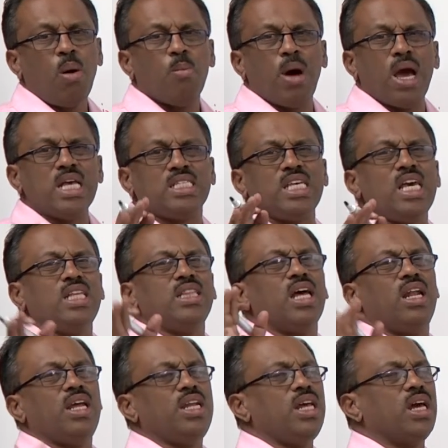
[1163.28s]
By seeing the
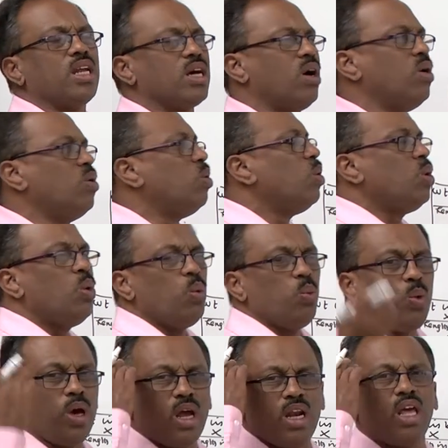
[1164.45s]
linear curve,
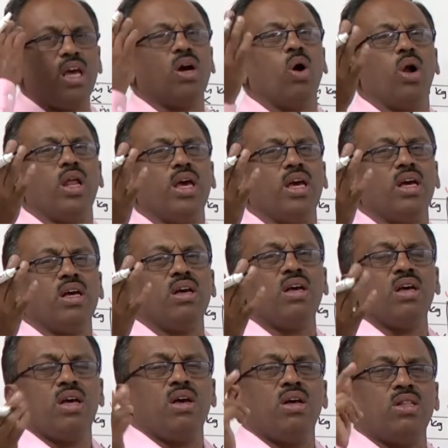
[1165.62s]
we are recalling
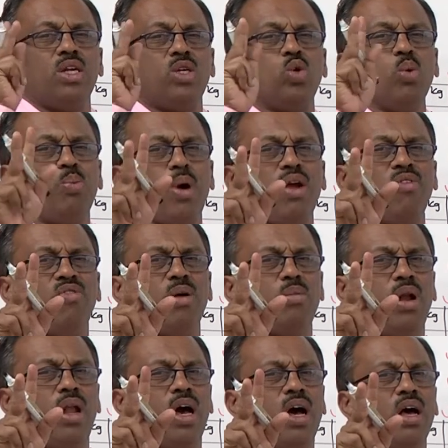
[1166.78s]
the 2-point
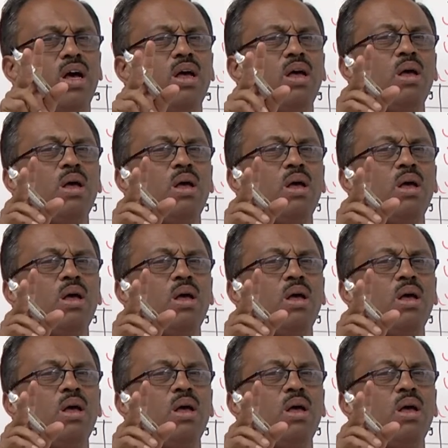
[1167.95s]
formula.